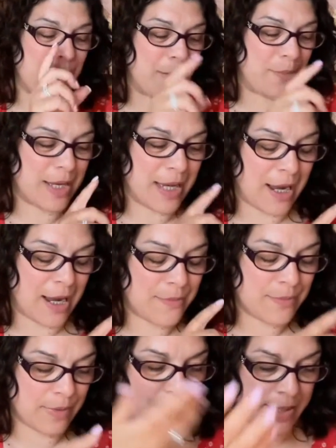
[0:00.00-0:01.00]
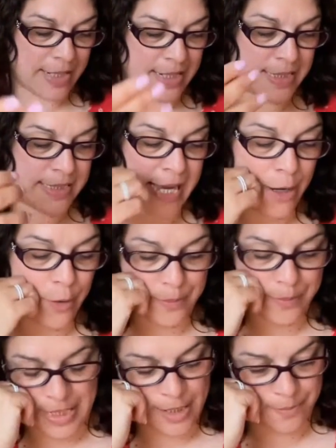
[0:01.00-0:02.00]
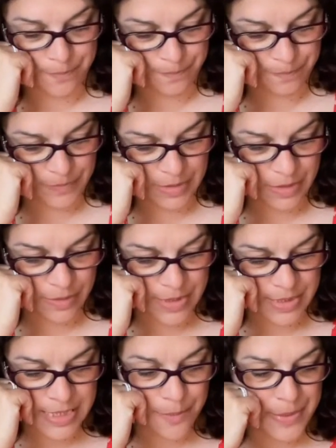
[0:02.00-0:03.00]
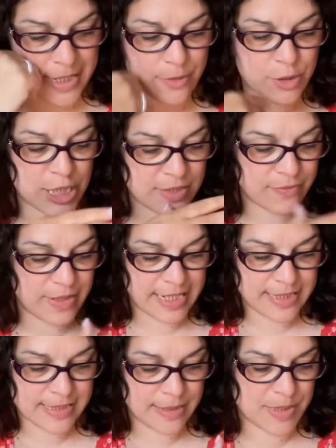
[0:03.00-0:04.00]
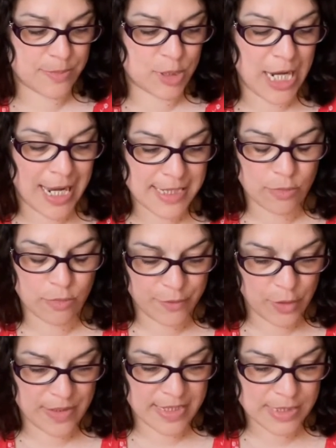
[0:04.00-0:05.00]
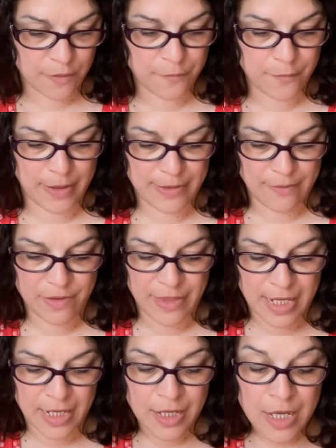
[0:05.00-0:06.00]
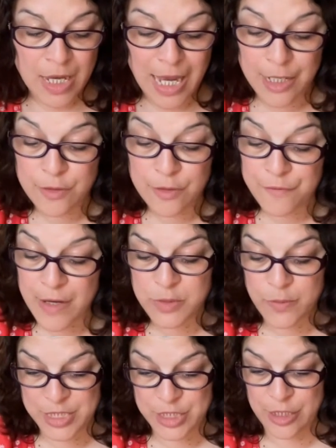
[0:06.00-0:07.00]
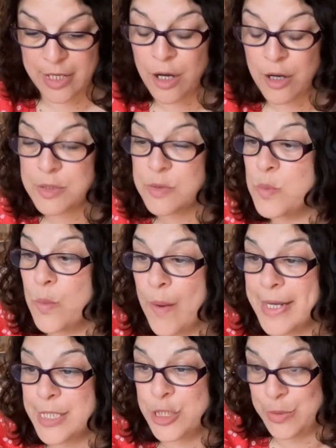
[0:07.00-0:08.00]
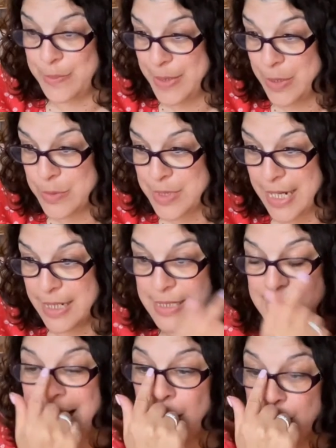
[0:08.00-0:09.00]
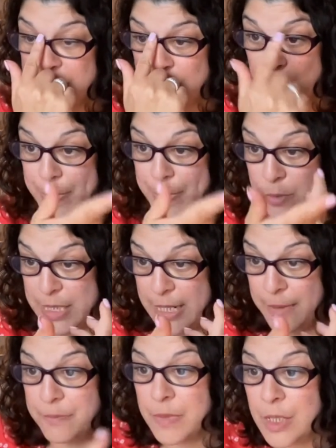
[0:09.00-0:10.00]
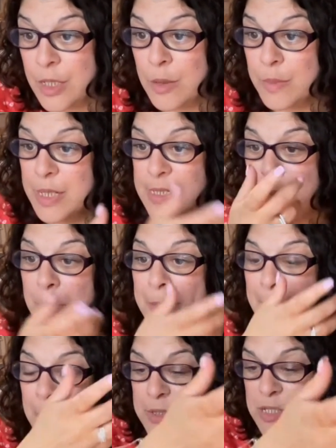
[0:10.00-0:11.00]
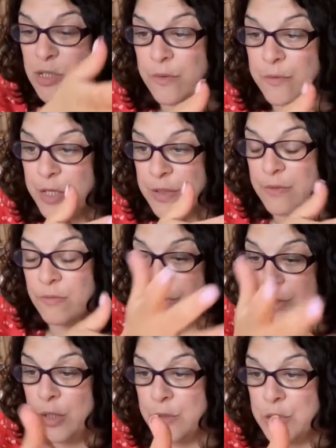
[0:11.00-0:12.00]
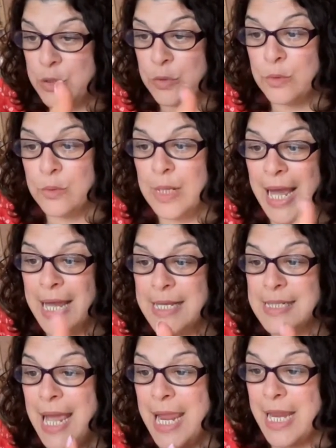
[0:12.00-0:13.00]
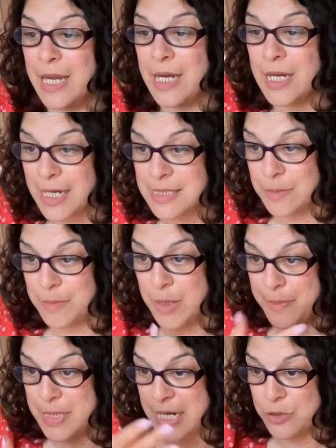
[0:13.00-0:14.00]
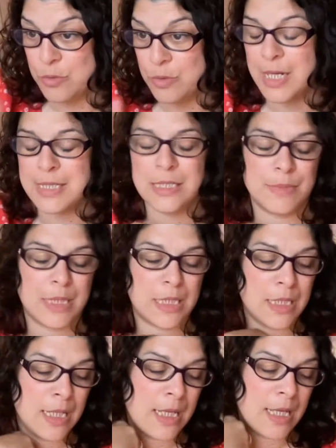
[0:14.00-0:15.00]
we were, I went in to help this company. It was just really some chats to review their software and everything. And the first question I asked was, why did you build it? How did you build it? Because I'm about to review the tool as a customer, potential customer.